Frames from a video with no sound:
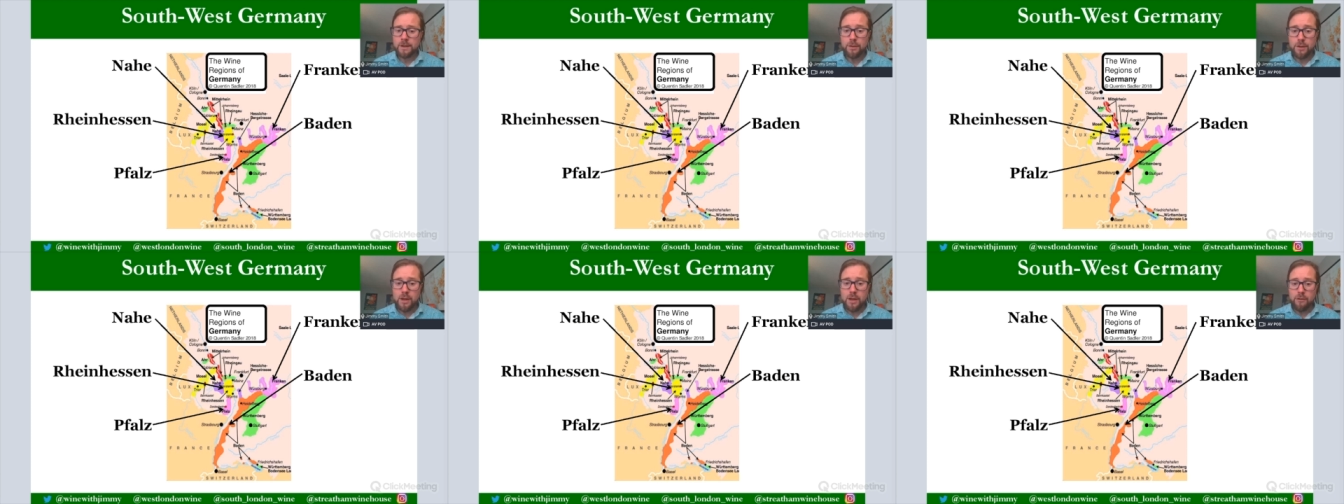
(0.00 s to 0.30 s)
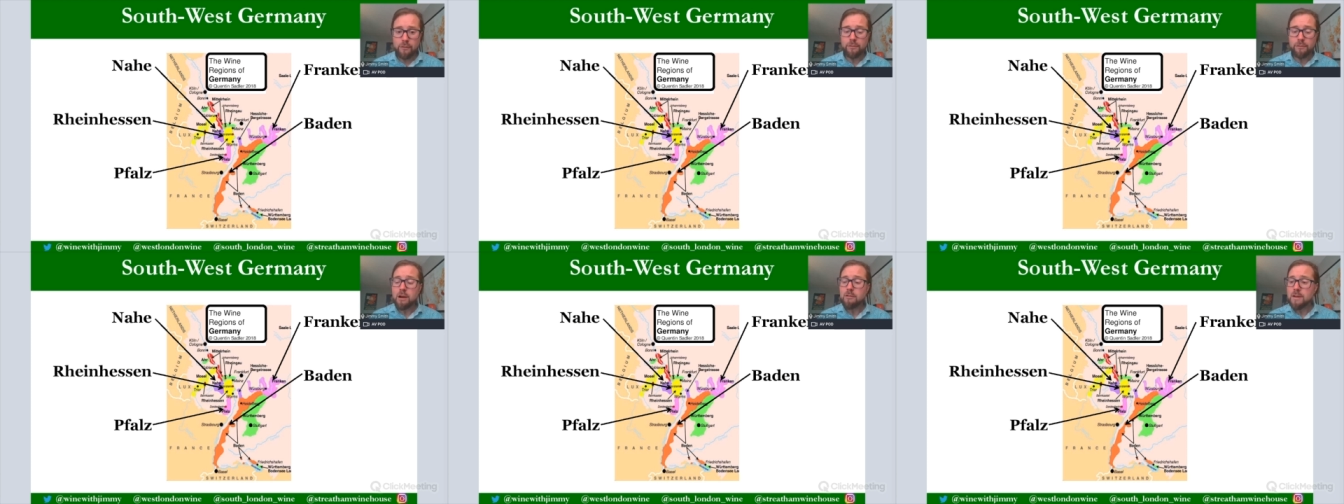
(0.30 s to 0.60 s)

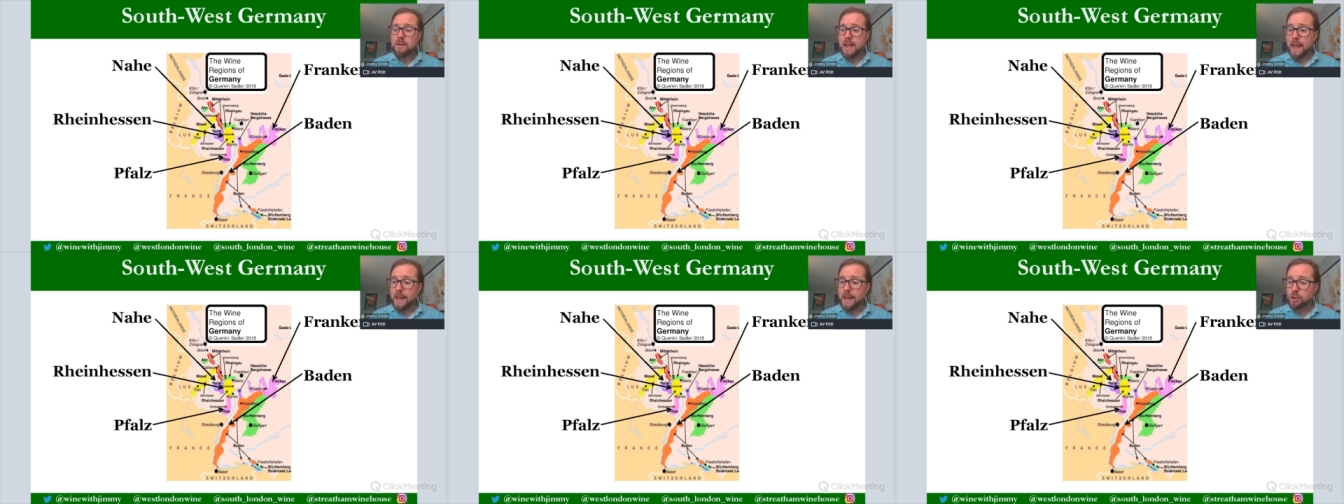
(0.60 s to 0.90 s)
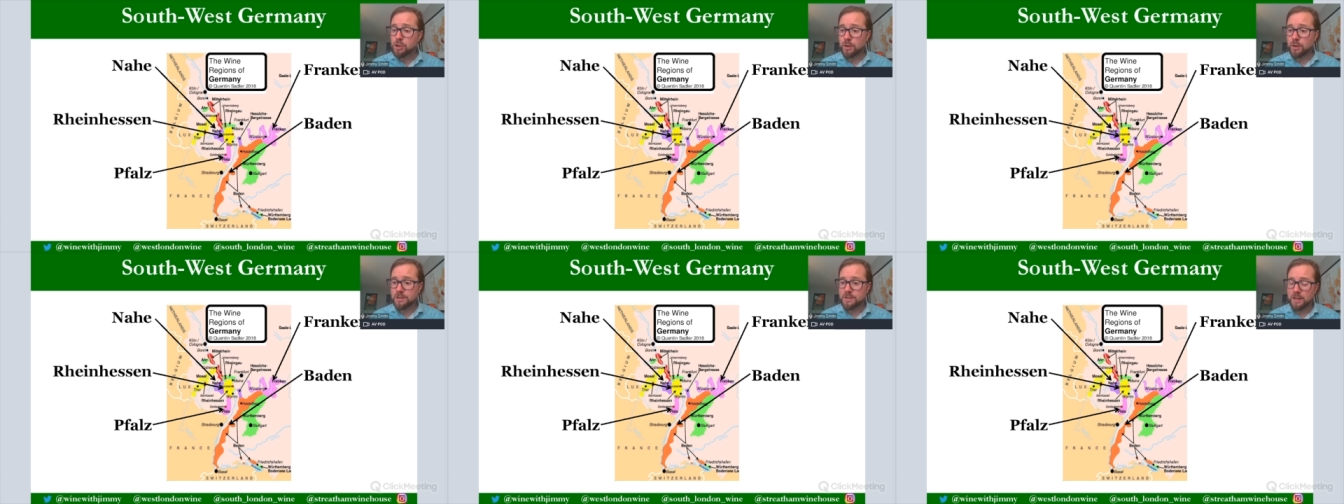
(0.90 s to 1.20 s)
The very
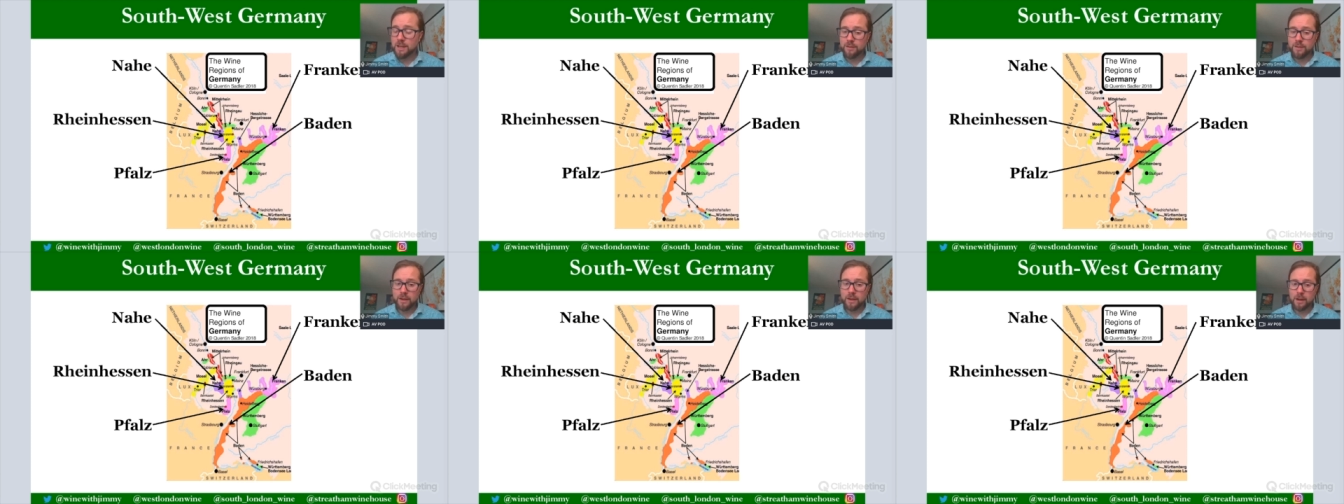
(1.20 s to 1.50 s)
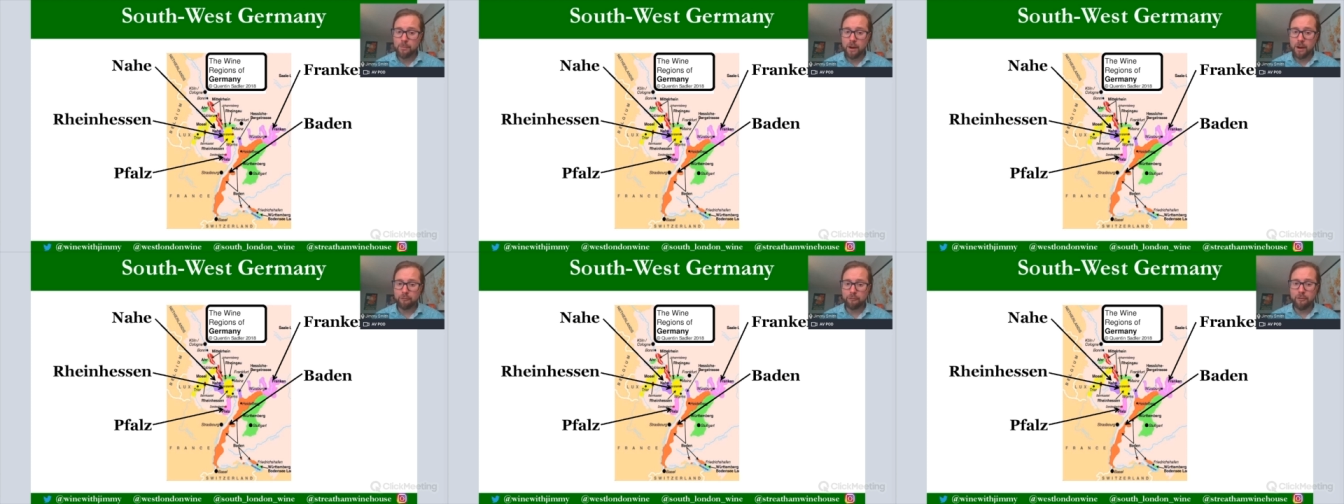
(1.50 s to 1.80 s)
interesting thing
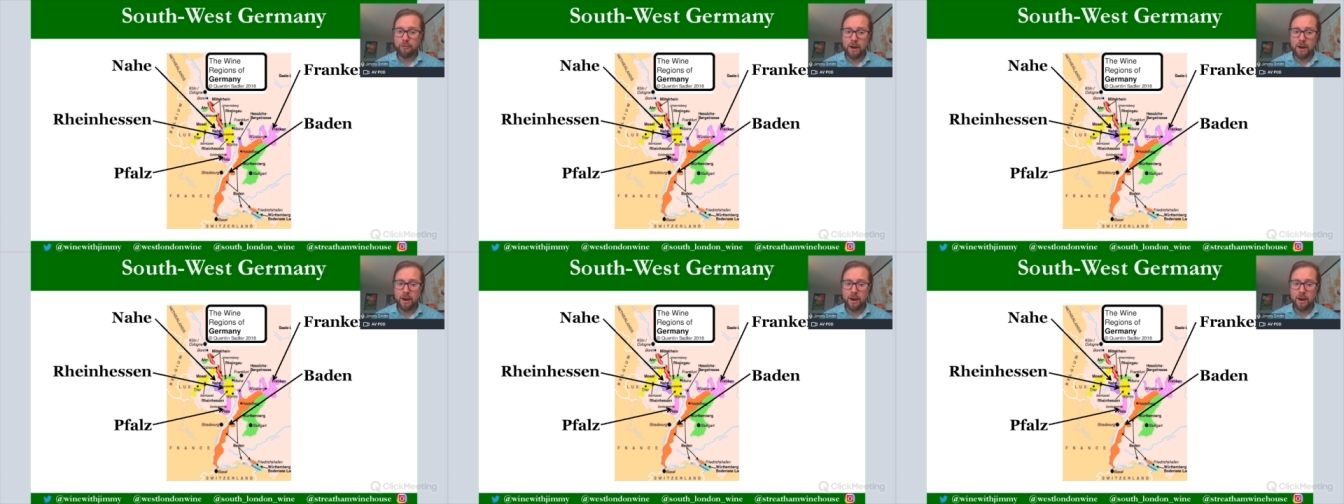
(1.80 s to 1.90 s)
about